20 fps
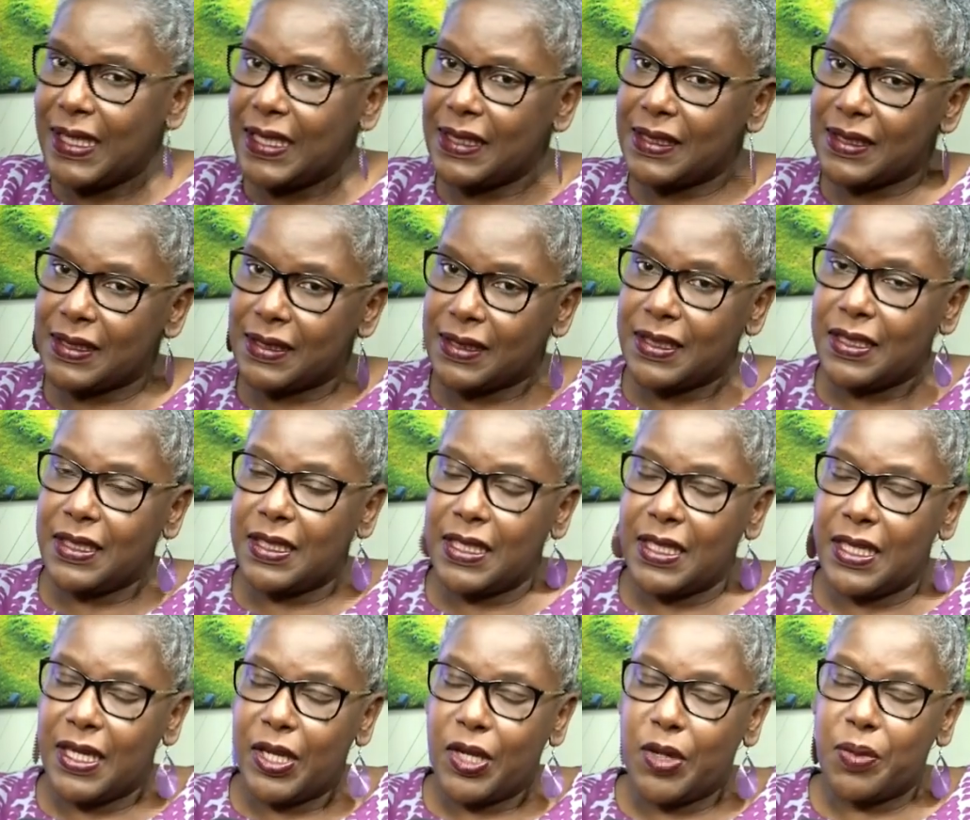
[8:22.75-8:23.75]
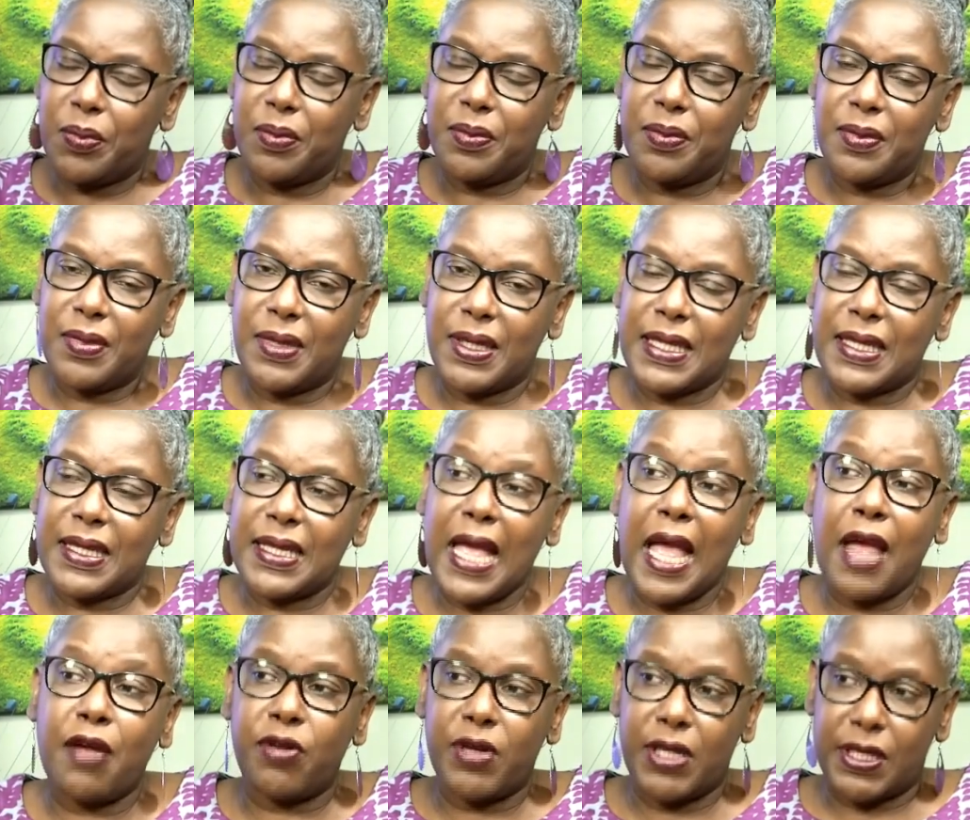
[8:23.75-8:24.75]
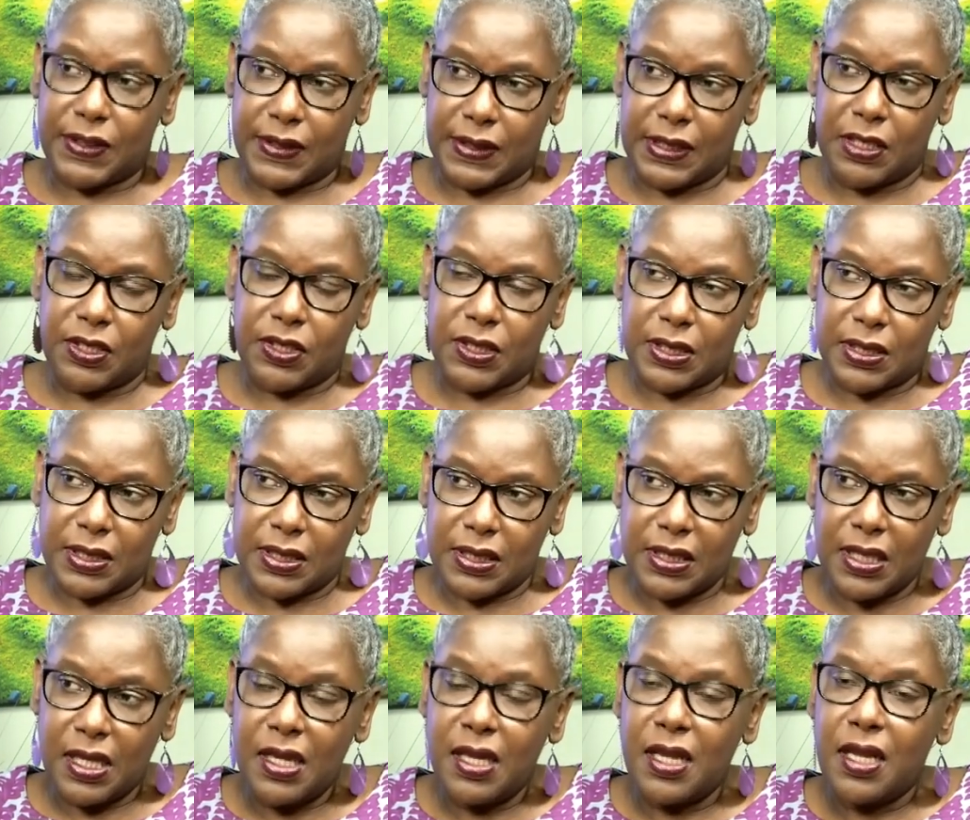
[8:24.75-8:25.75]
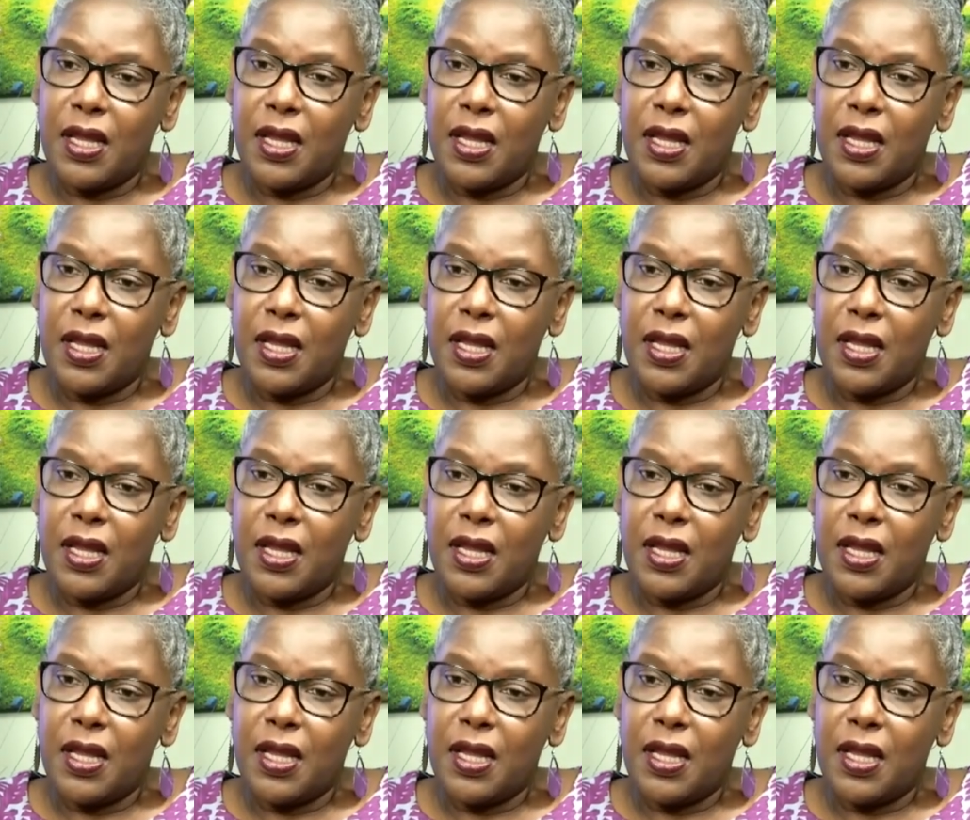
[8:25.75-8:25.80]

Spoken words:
It's the carrier status.